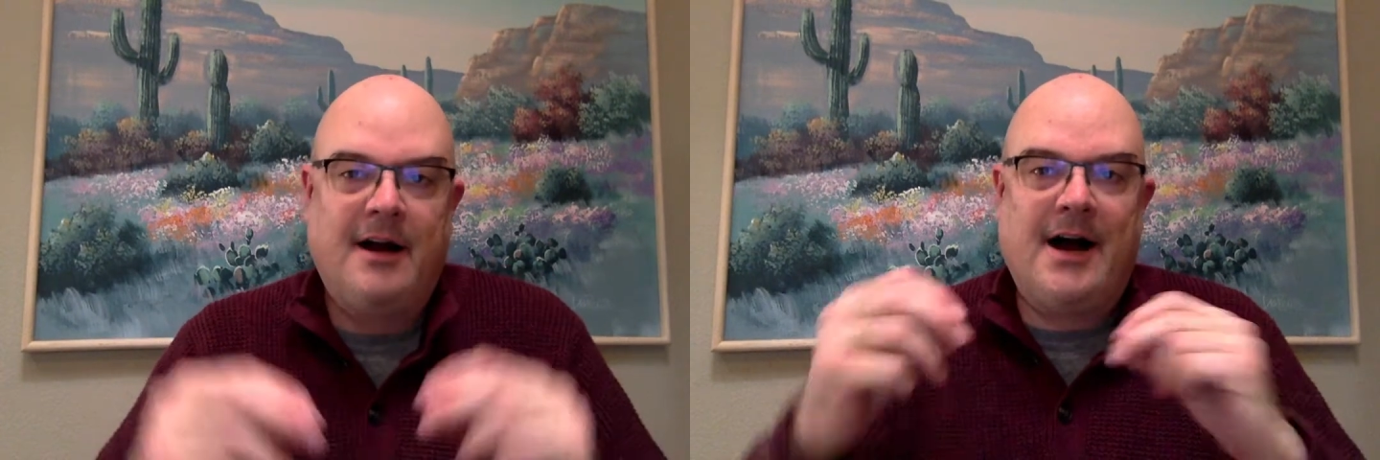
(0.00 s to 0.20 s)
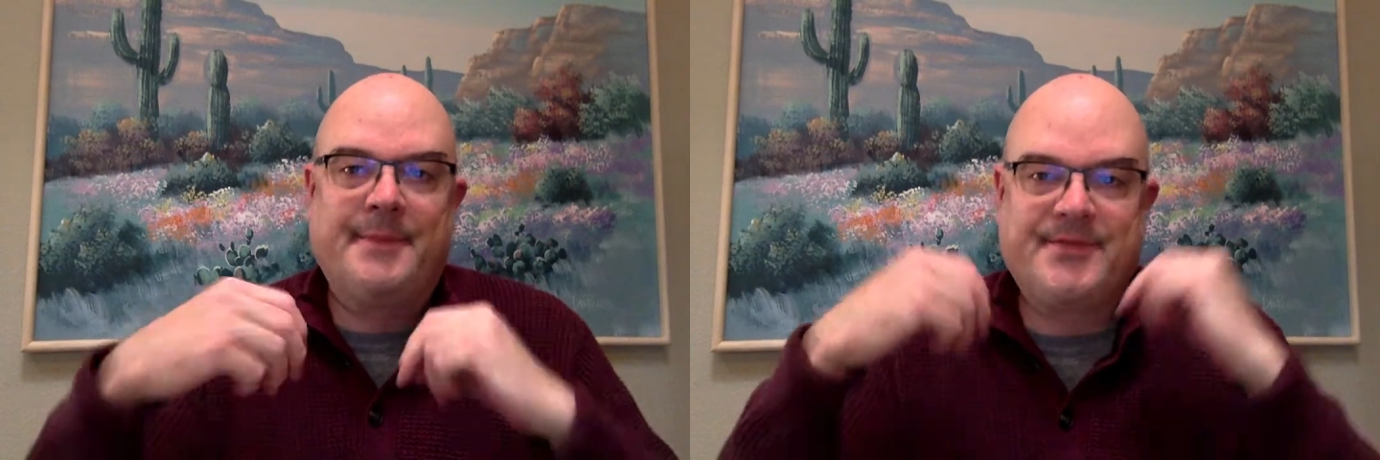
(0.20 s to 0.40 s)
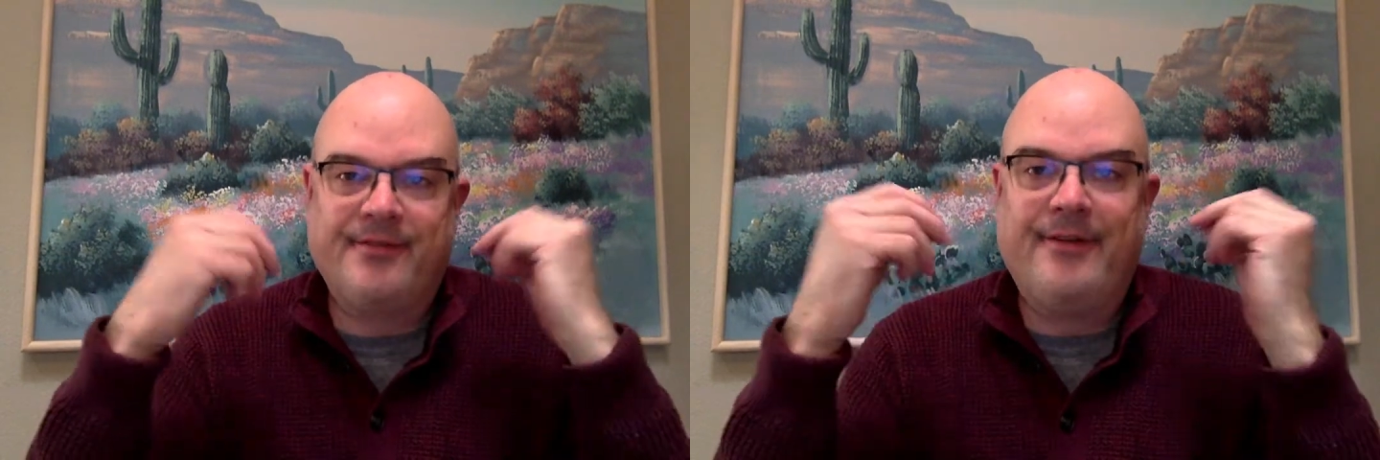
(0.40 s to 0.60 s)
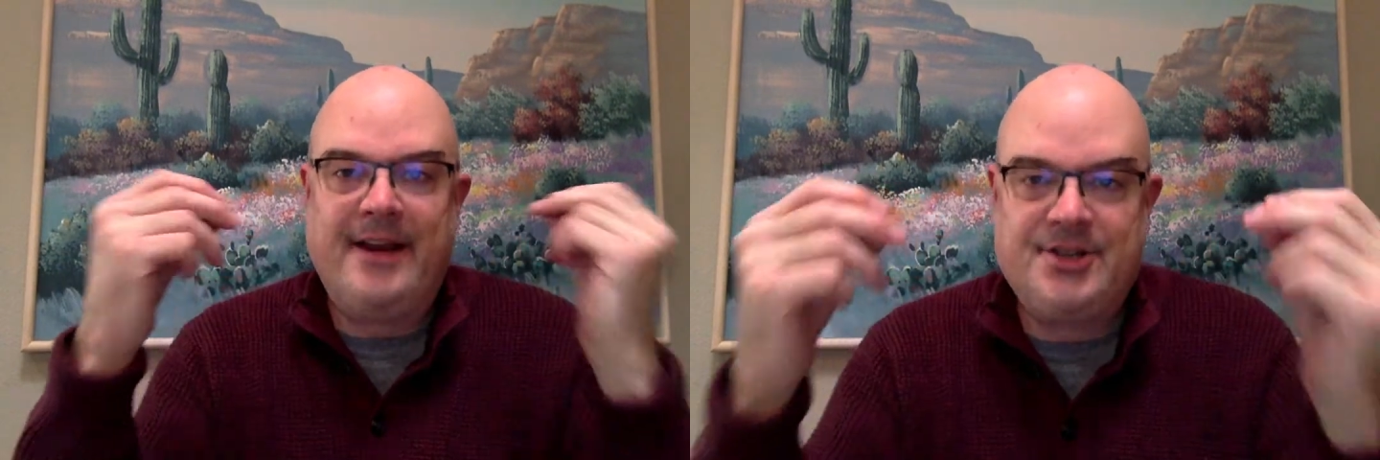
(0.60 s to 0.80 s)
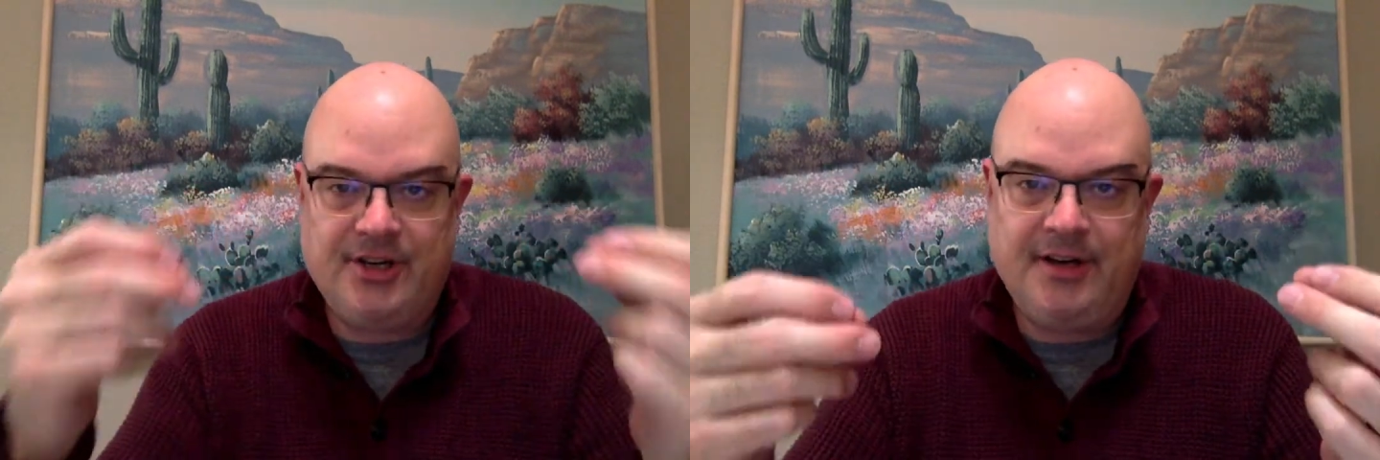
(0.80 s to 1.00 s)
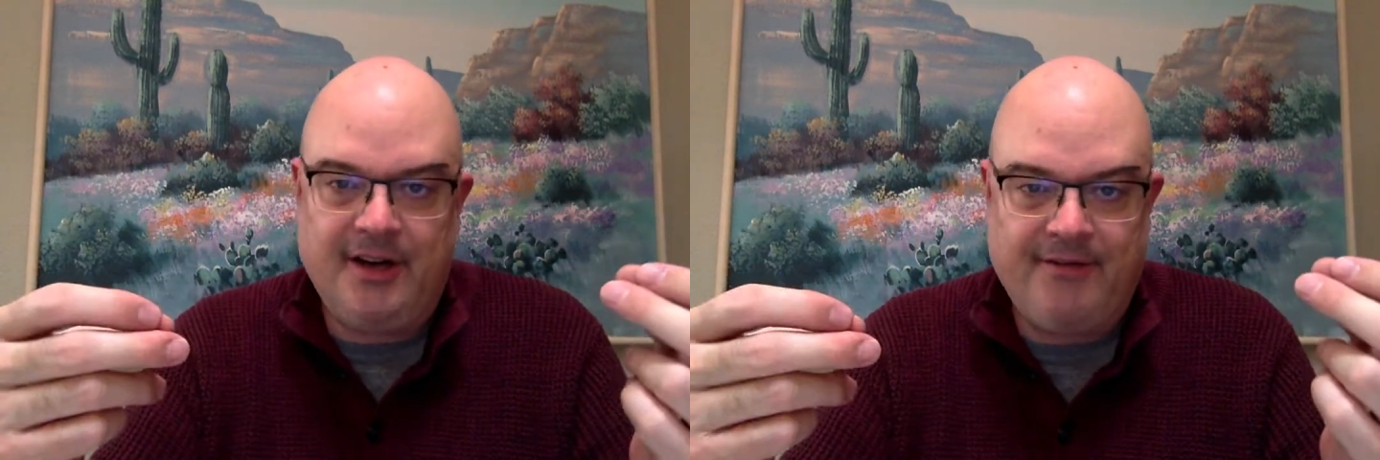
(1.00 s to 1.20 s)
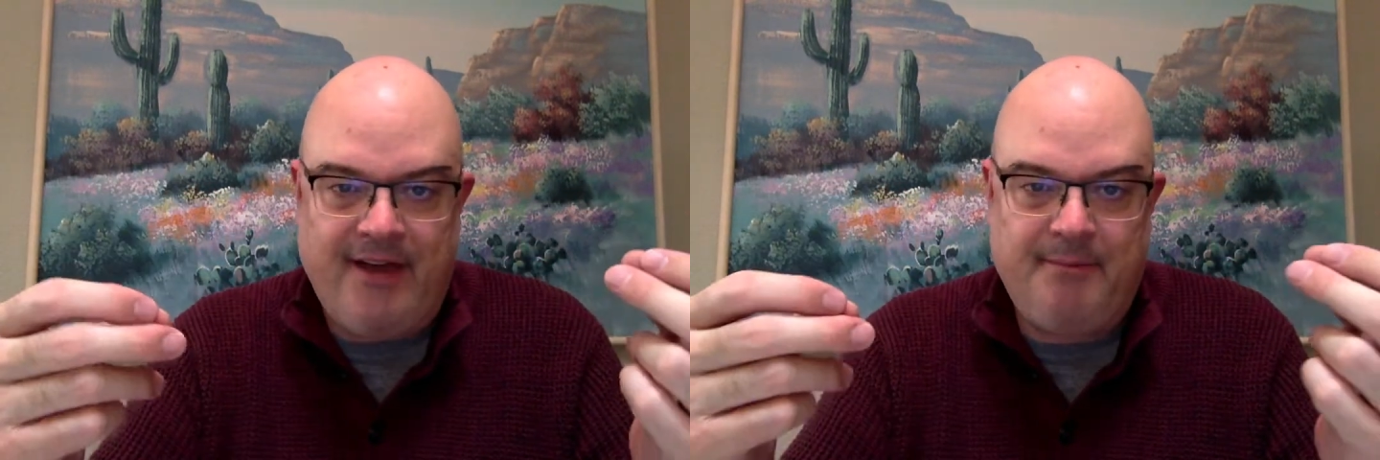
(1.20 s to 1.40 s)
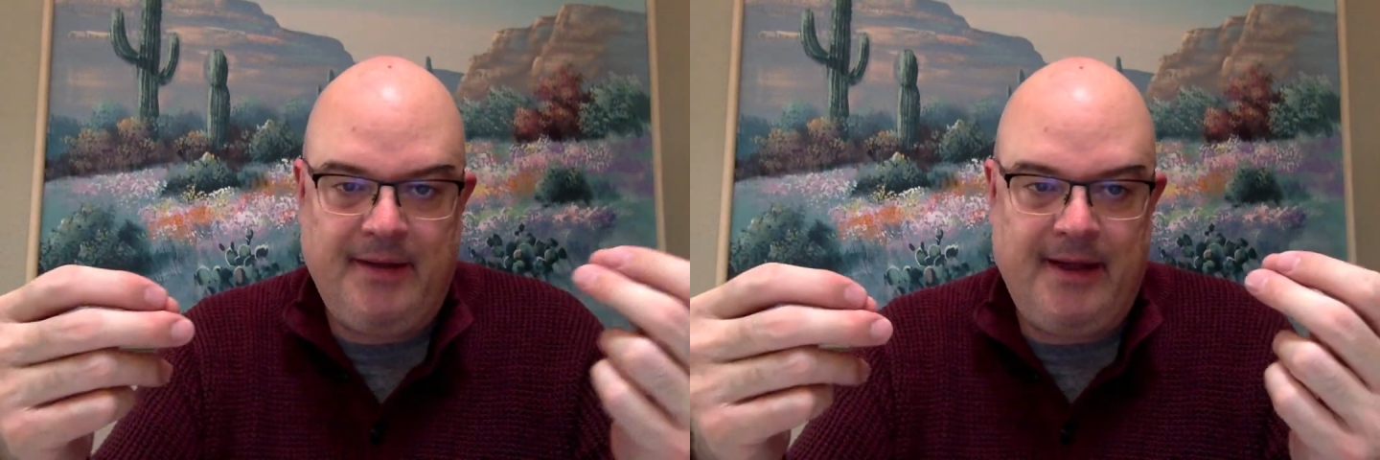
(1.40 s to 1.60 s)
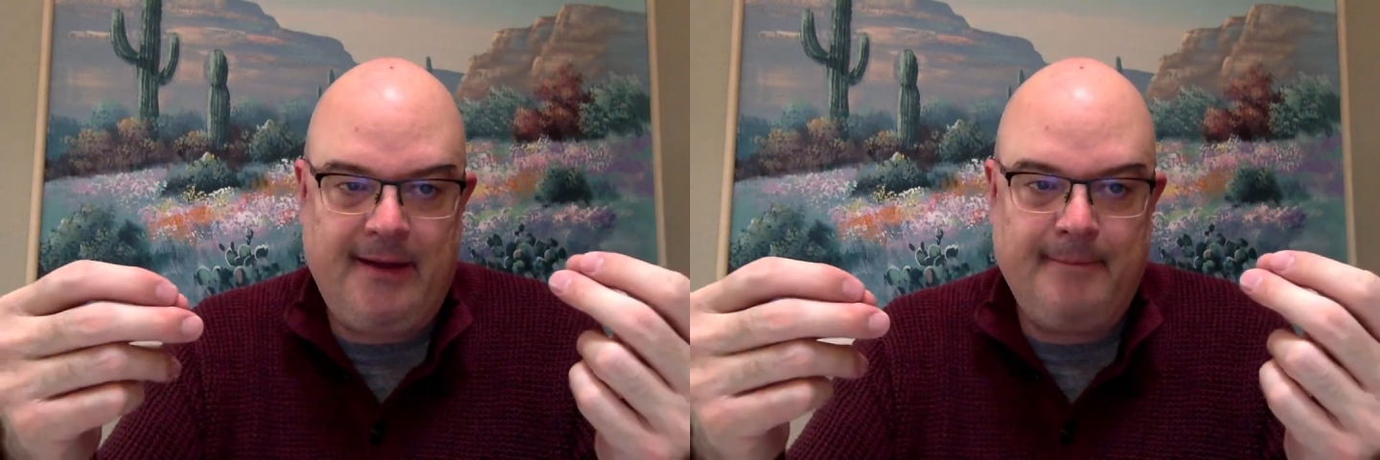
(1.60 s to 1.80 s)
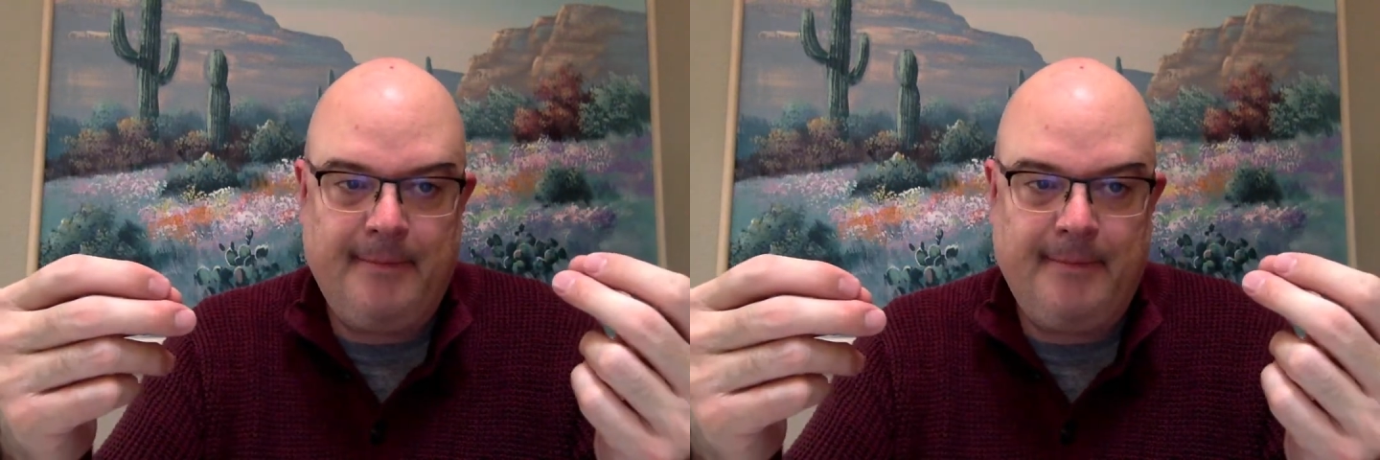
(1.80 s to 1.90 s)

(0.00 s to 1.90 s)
observation of that being.